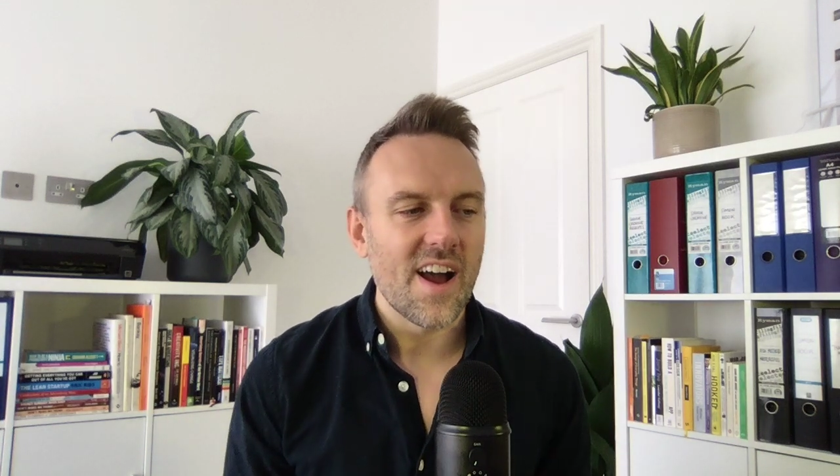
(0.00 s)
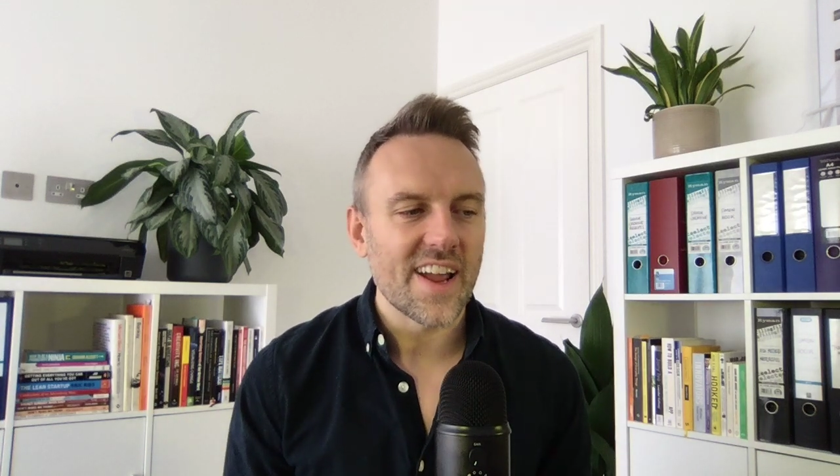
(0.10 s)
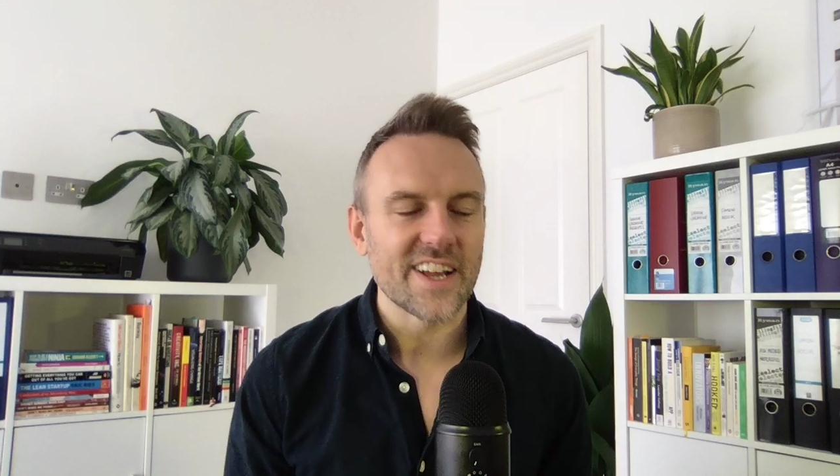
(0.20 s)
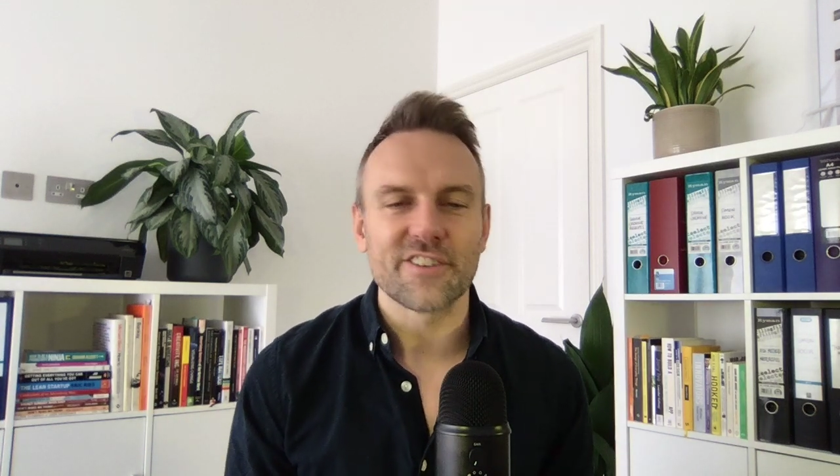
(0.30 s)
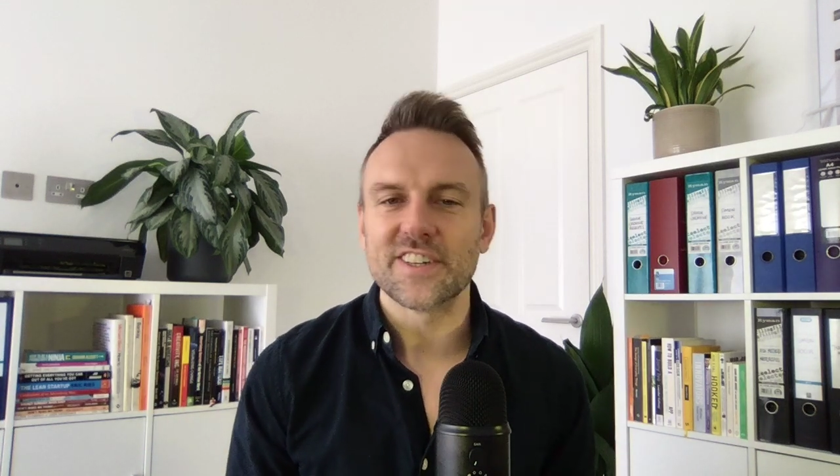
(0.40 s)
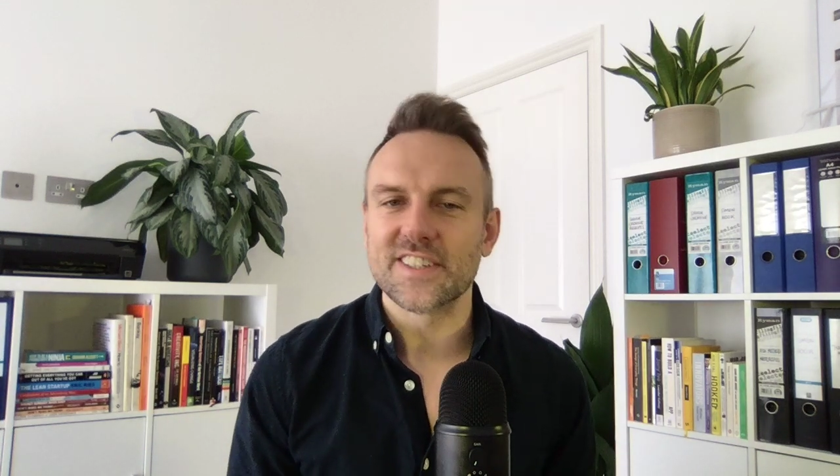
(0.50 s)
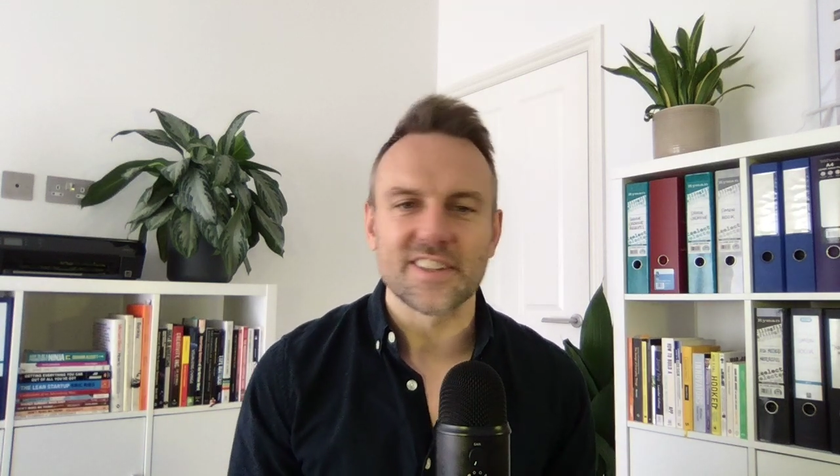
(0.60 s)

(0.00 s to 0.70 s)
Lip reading: increase